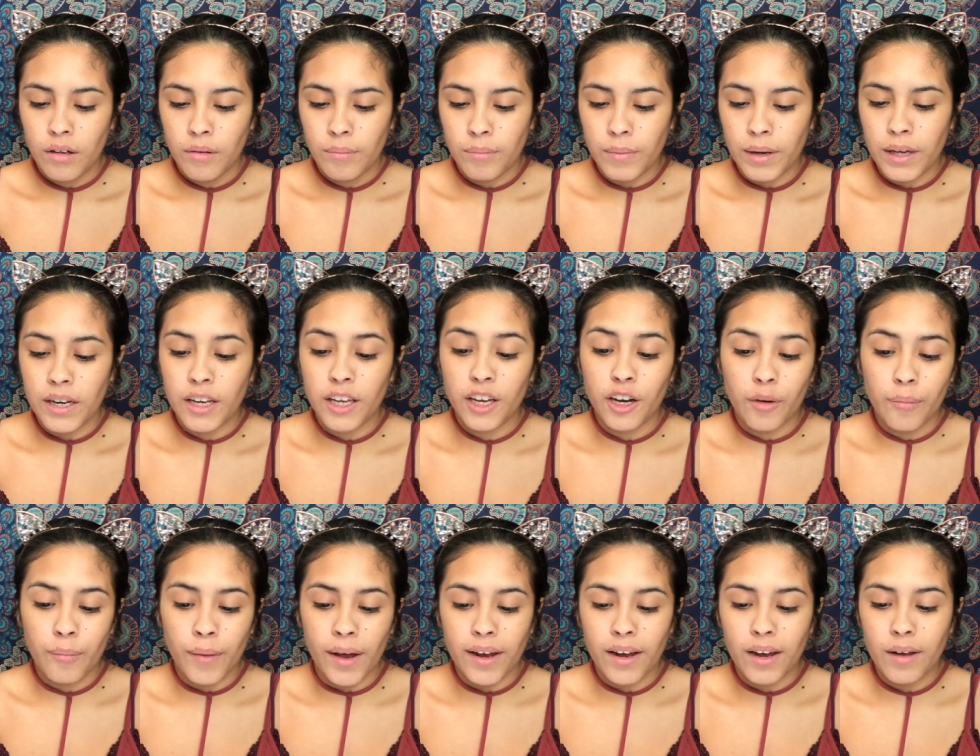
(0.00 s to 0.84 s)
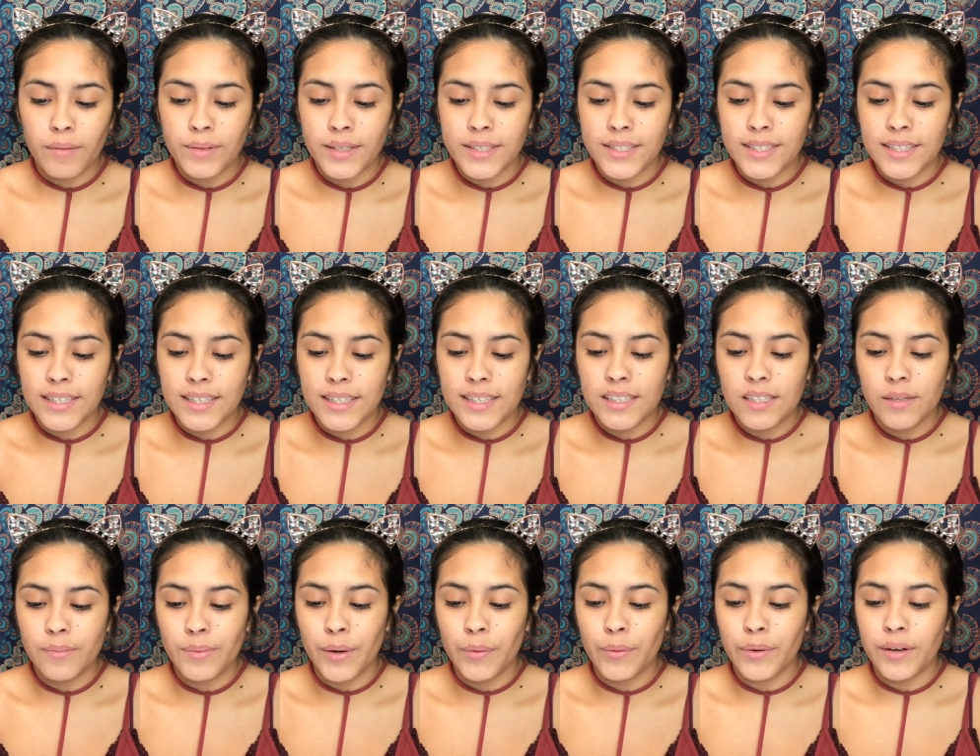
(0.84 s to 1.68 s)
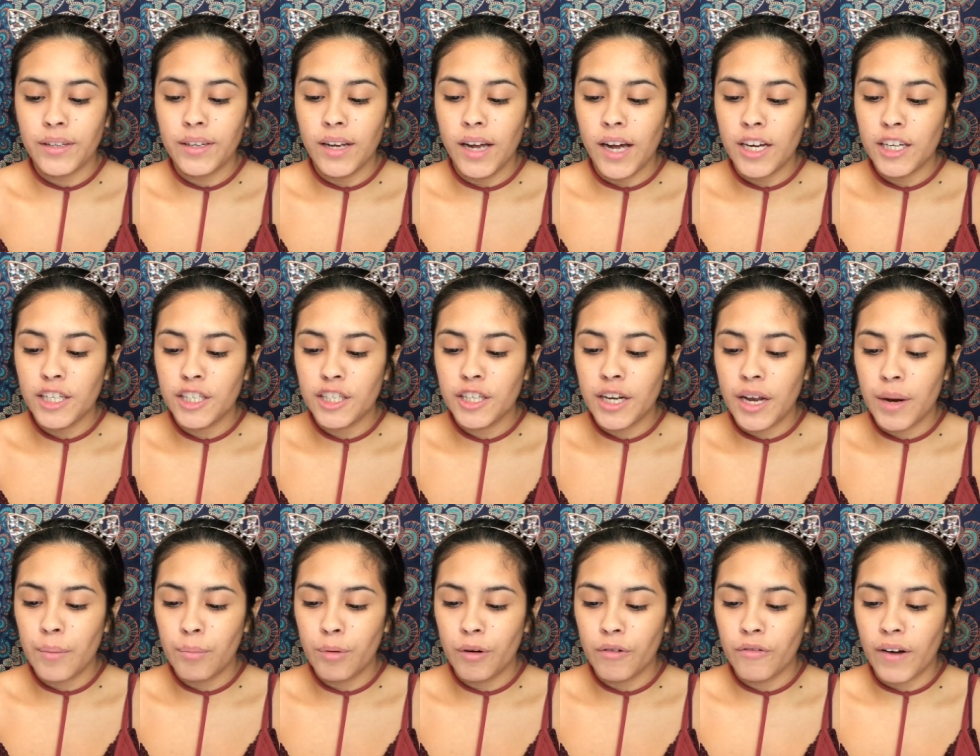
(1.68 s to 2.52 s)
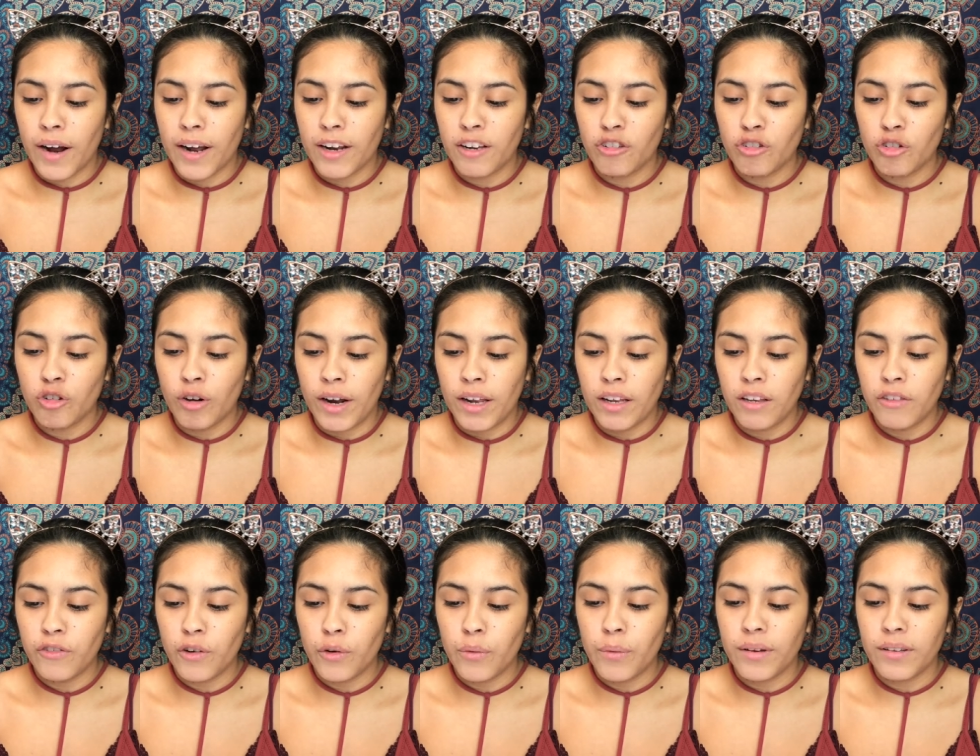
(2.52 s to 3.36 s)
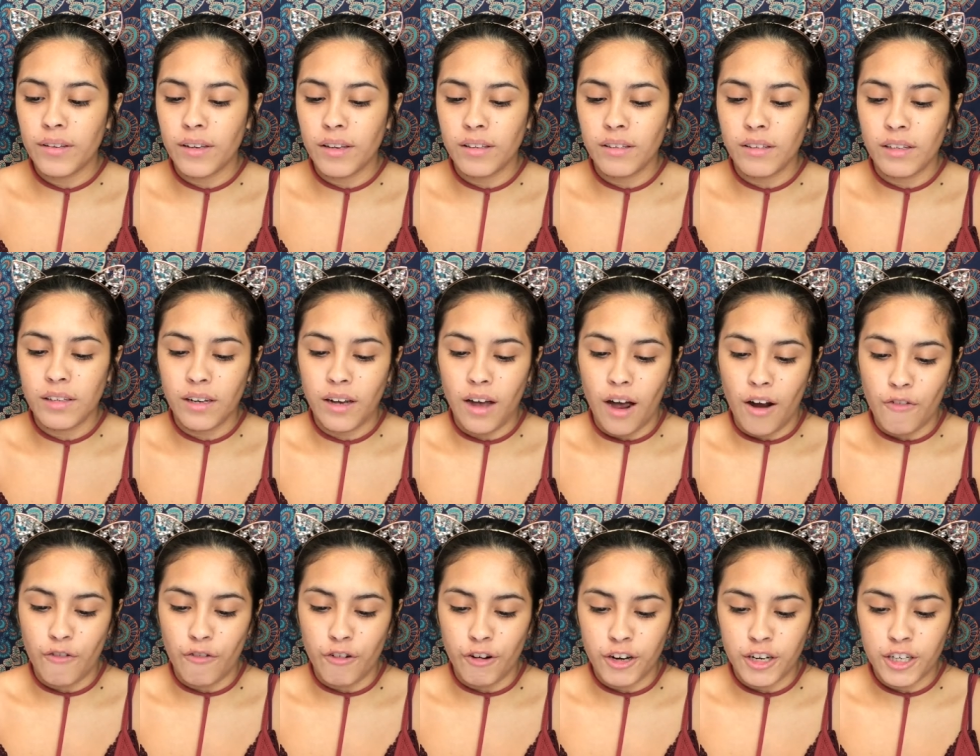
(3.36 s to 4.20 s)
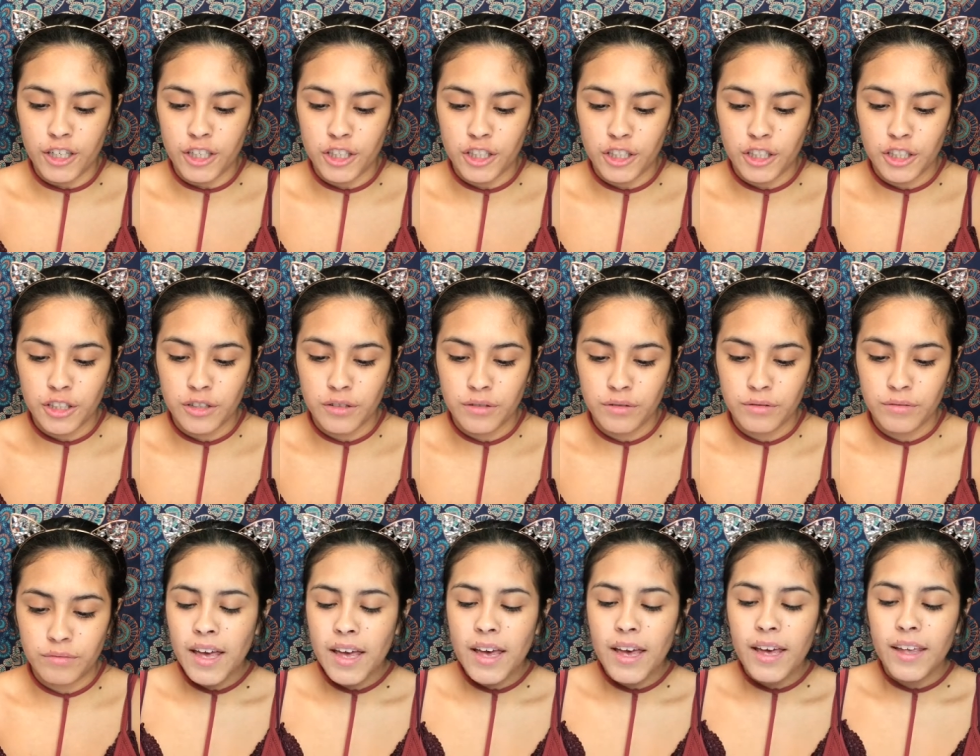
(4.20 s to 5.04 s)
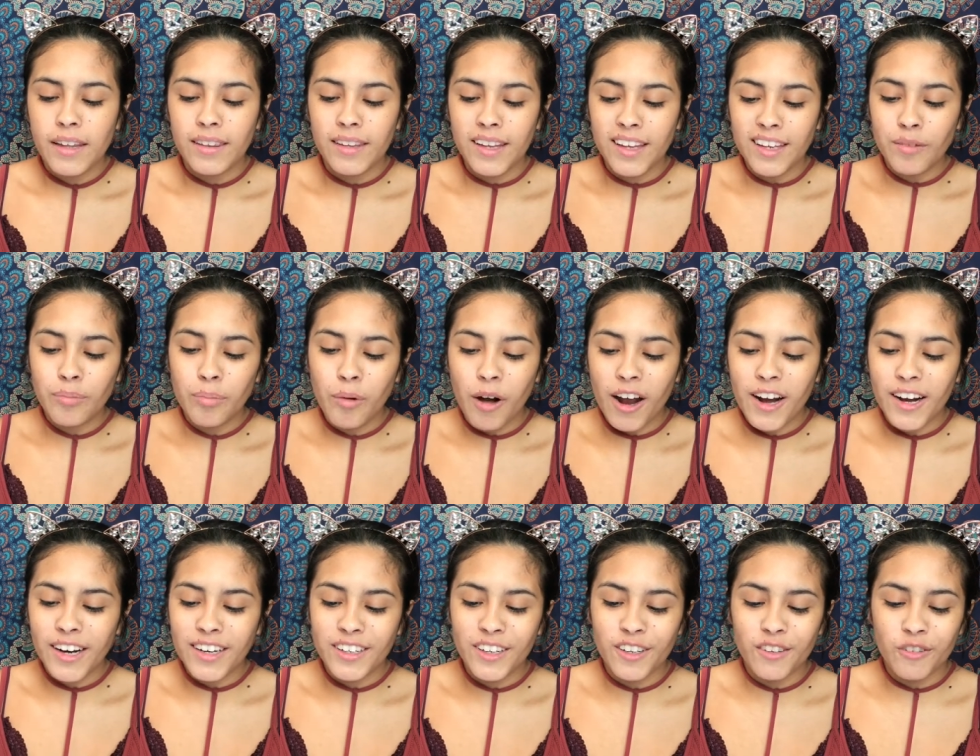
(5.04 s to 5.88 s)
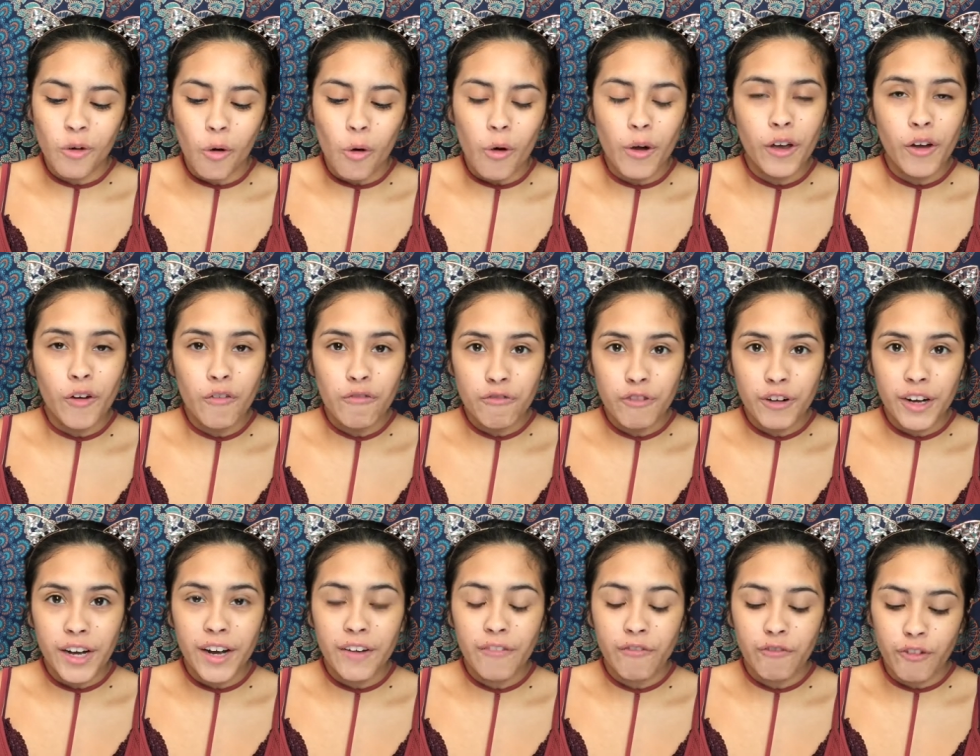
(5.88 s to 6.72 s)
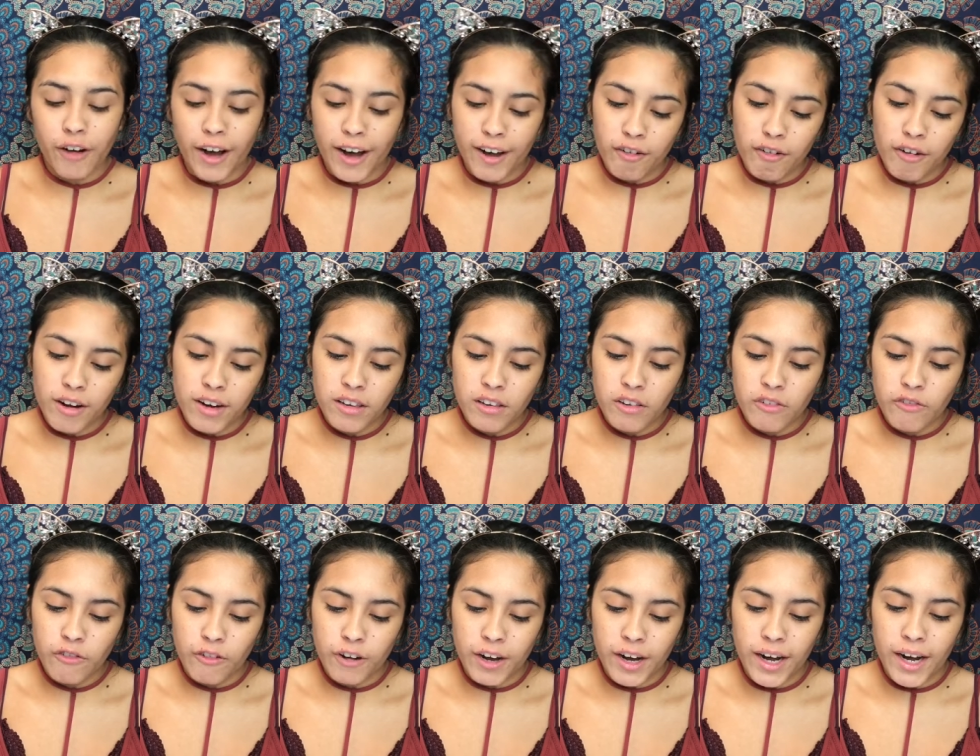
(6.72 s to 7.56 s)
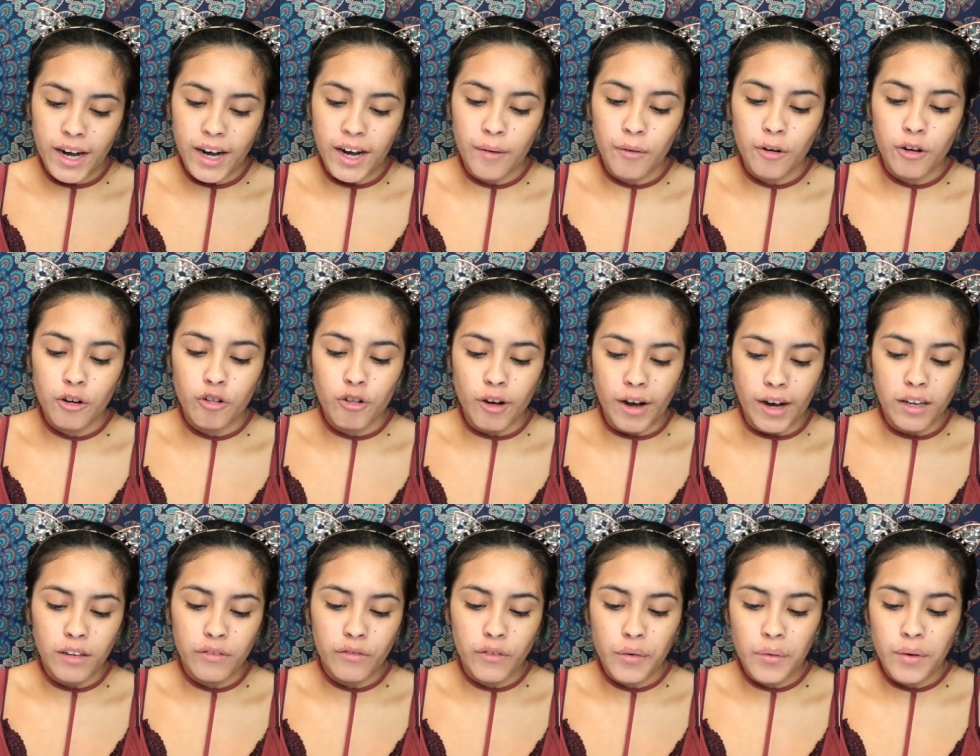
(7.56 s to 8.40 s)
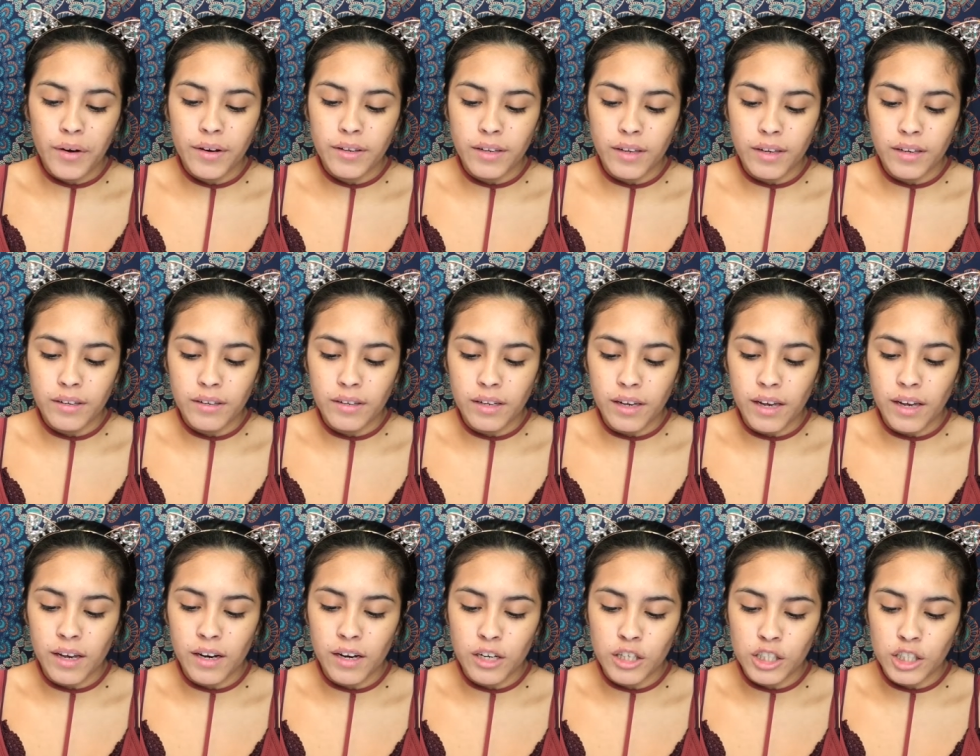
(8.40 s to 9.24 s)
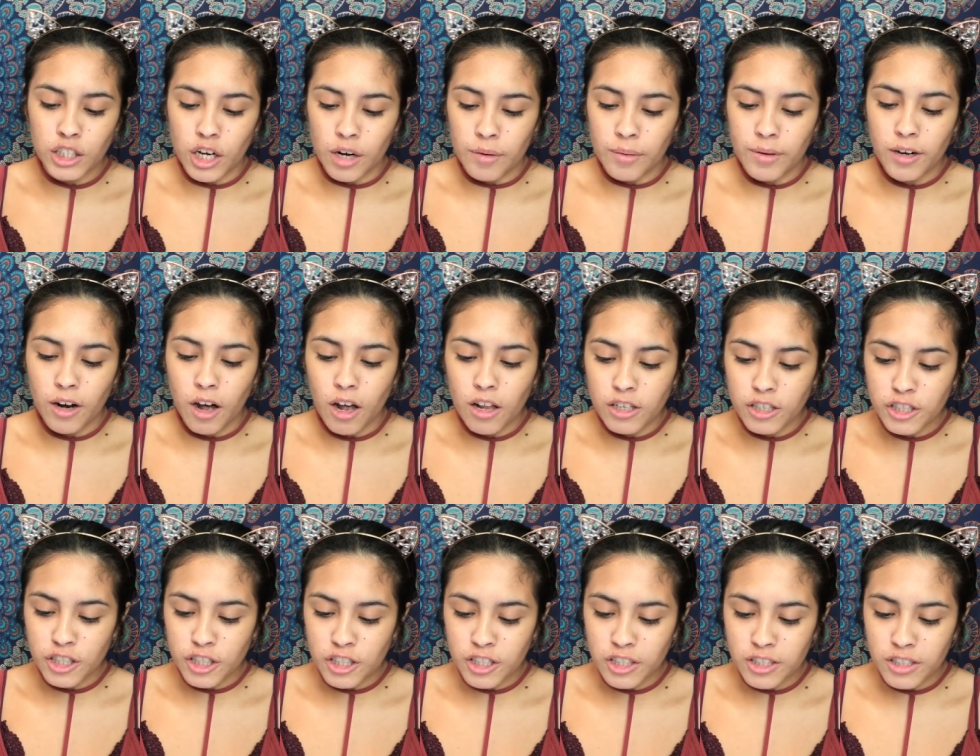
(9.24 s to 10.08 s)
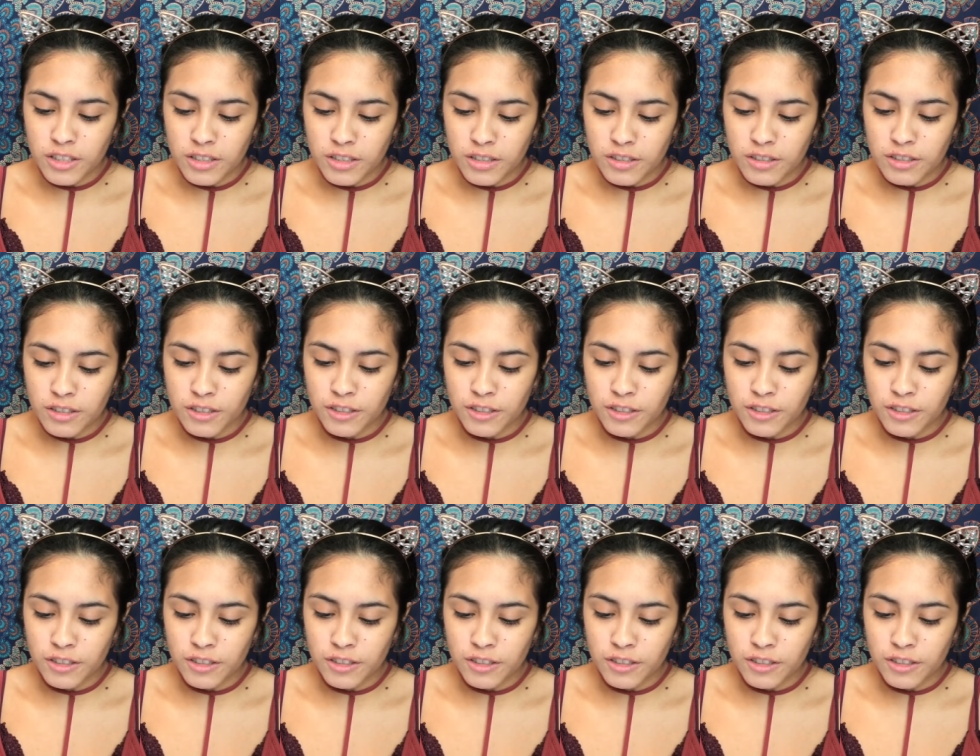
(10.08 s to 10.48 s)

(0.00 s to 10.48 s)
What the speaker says: meaning your makeup doesn't need to be retouched, and provides transfer-resistant coverage. This product is oil-free, fragrance-free, transfer-resistant, dermatologist